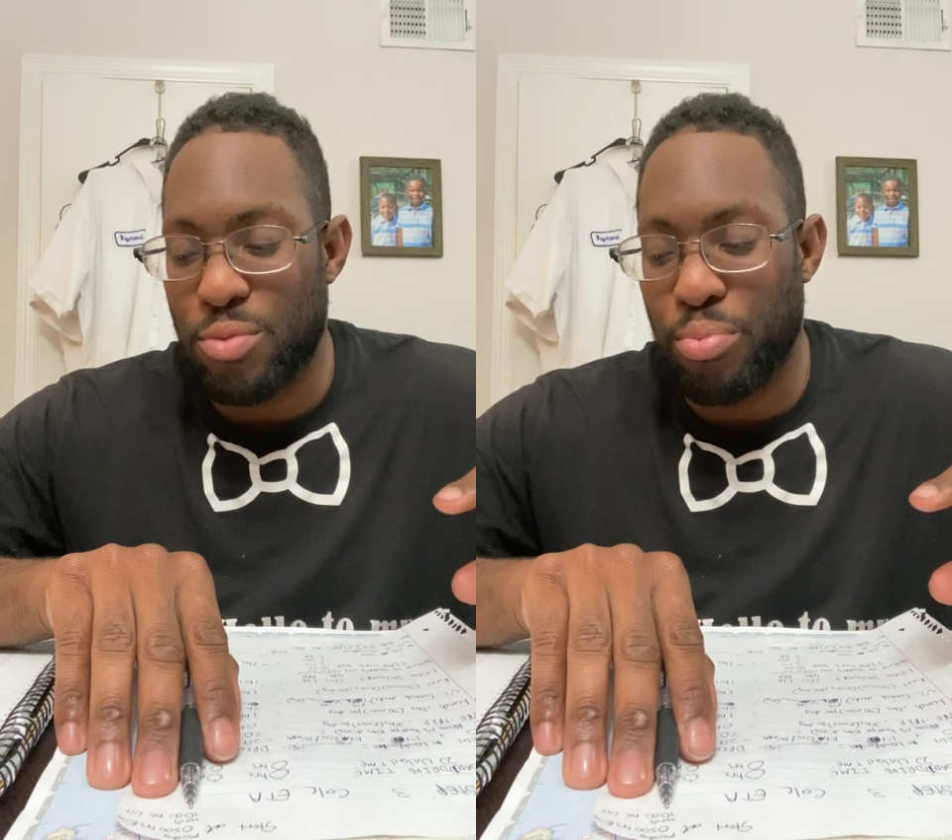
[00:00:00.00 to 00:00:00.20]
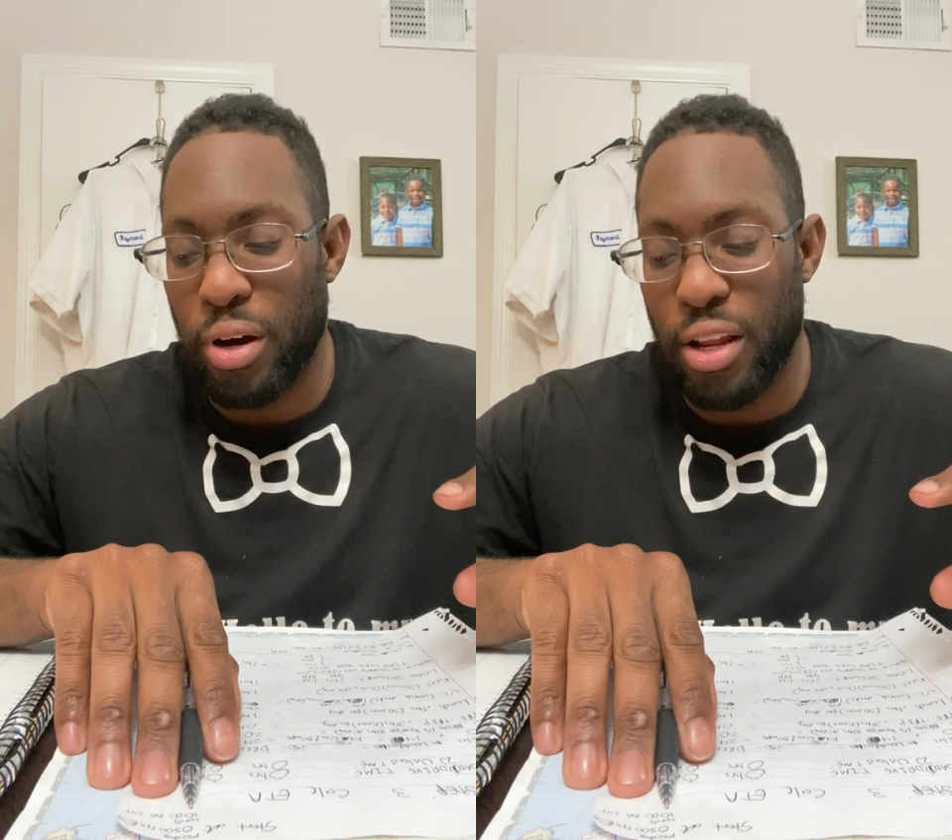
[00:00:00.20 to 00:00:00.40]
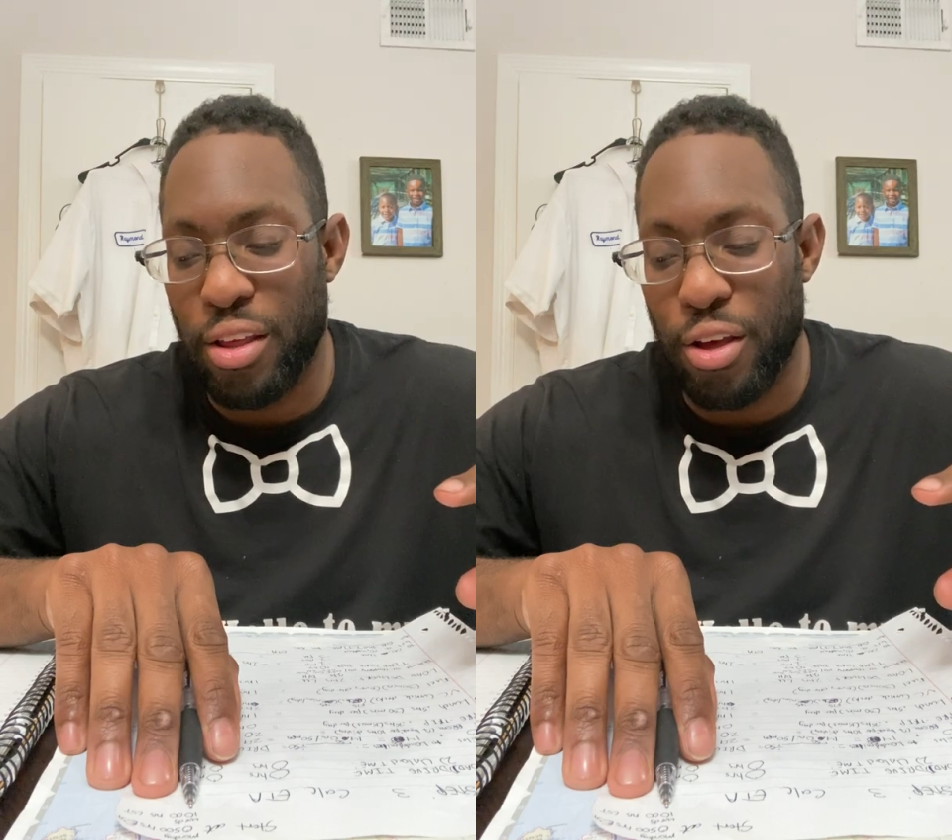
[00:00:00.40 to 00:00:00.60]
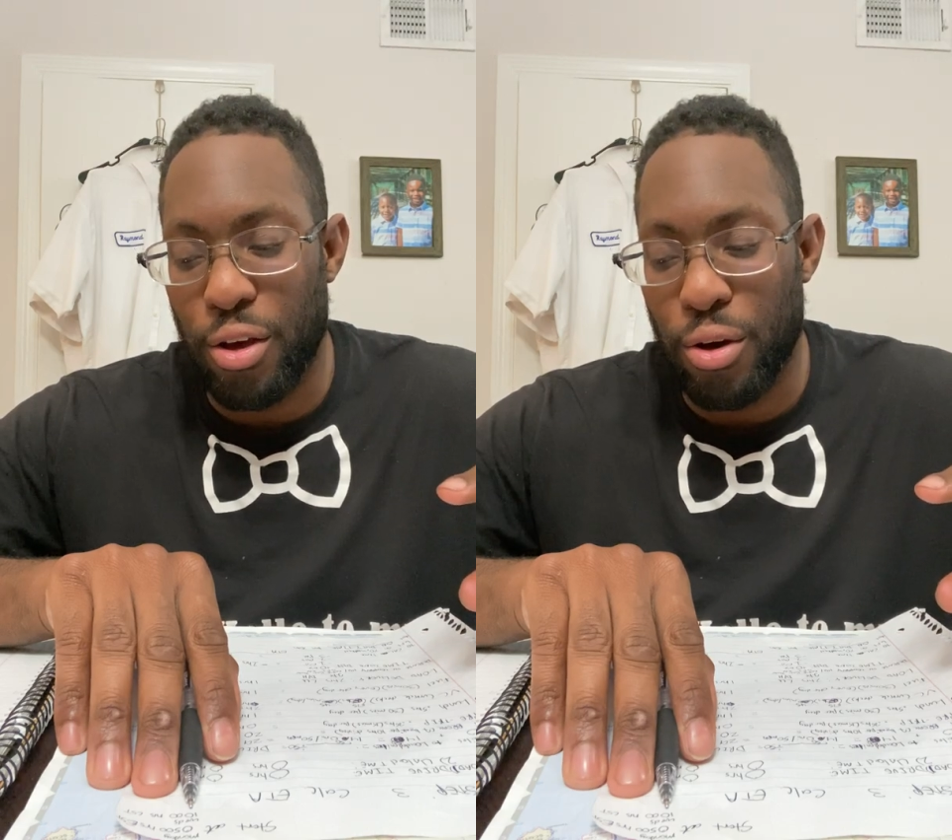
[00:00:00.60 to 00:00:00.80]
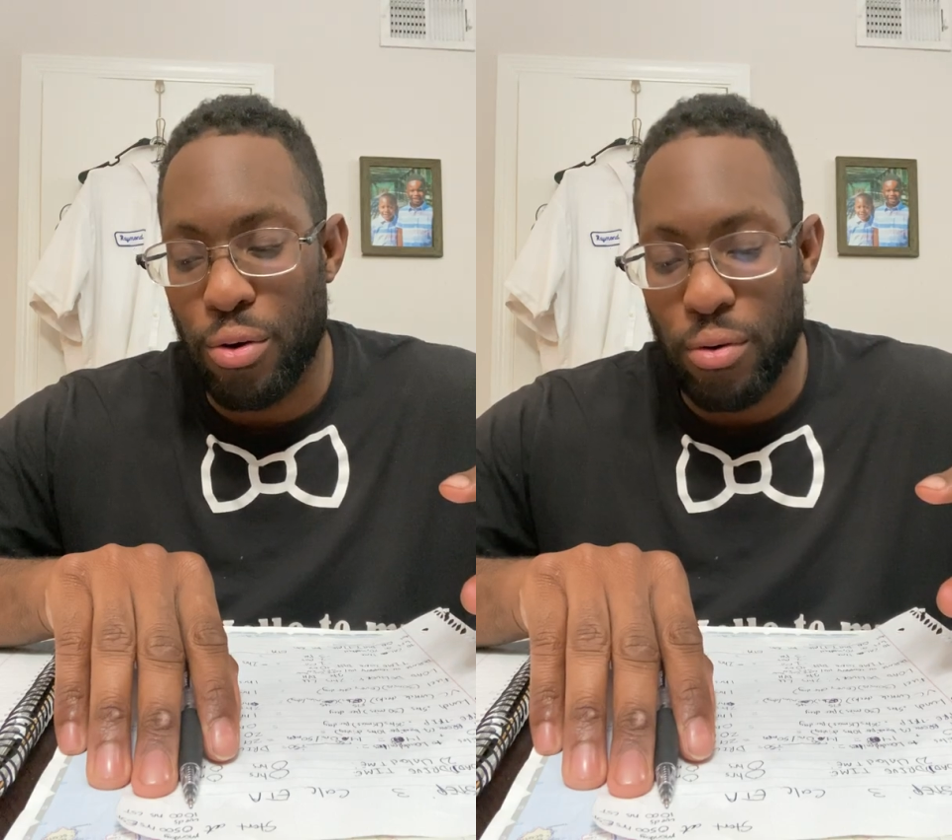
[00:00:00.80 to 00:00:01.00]
putting
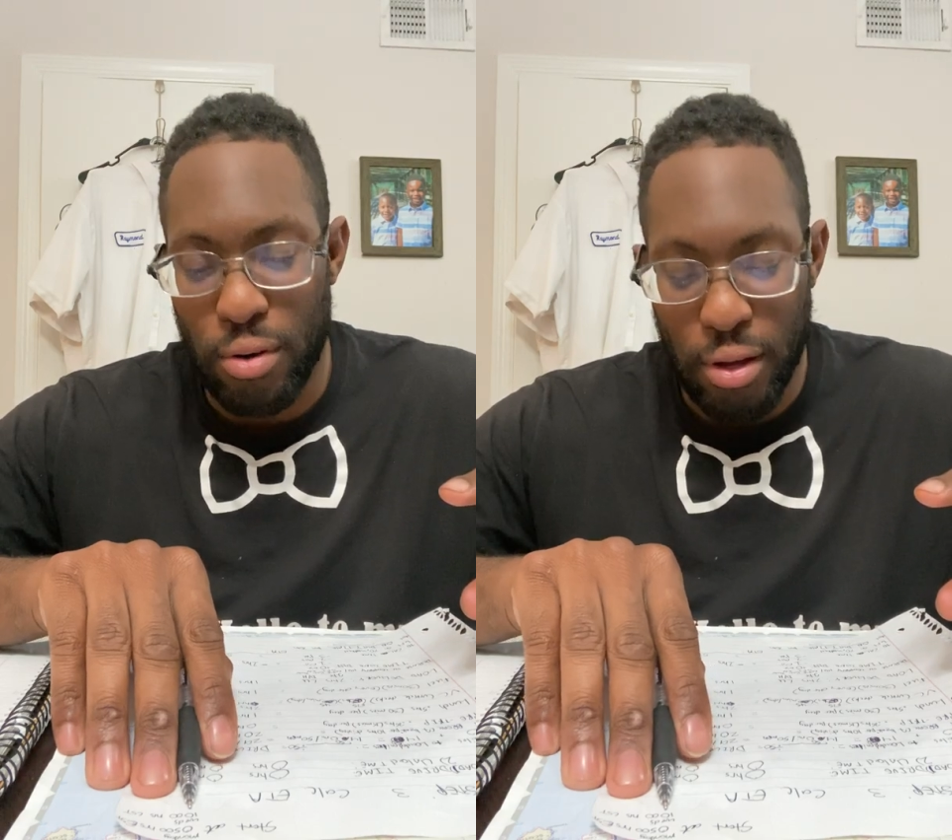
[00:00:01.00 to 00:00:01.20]
you